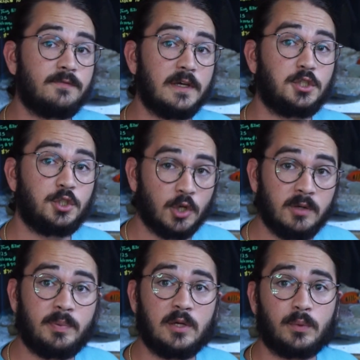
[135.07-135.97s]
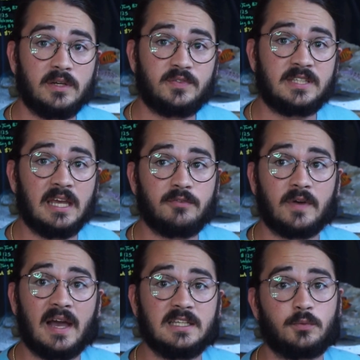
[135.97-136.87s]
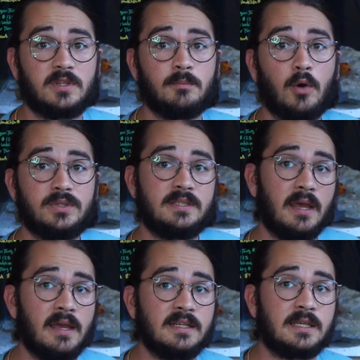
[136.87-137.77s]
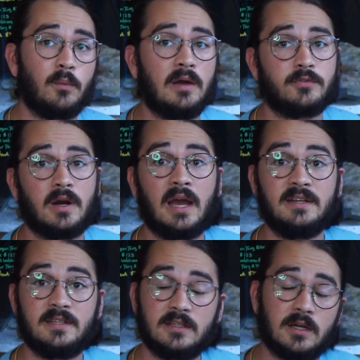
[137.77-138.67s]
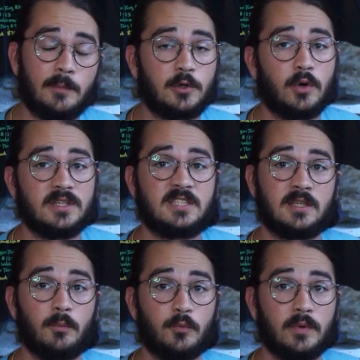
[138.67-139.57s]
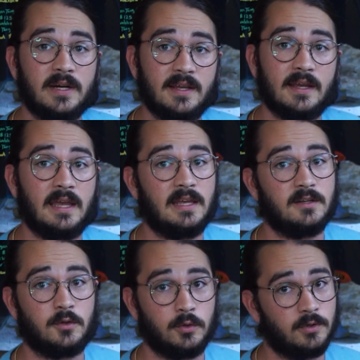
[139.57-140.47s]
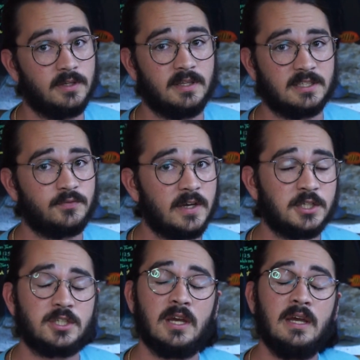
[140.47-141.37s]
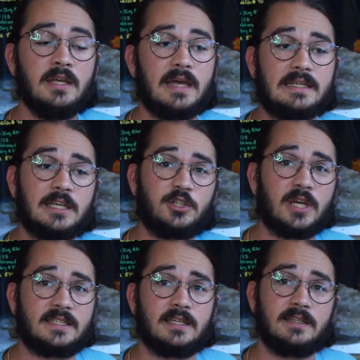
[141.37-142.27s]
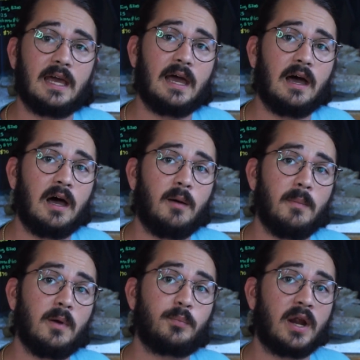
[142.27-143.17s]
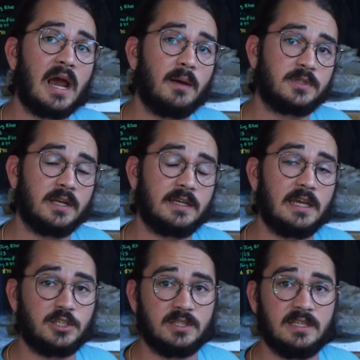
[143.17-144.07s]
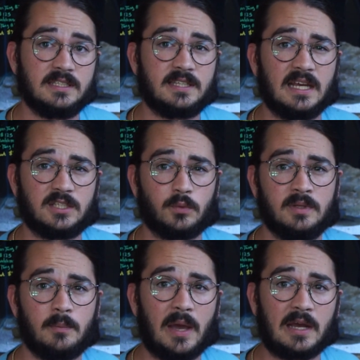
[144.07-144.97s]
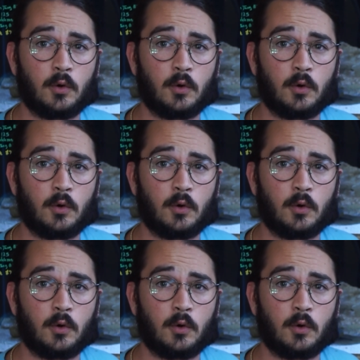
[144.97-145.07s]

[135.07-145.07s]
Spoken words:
fish should be reef safe as with most tangs. However, I did come across some reading in Googling this fish that suggested that perhaps on occasion these tangs will nip at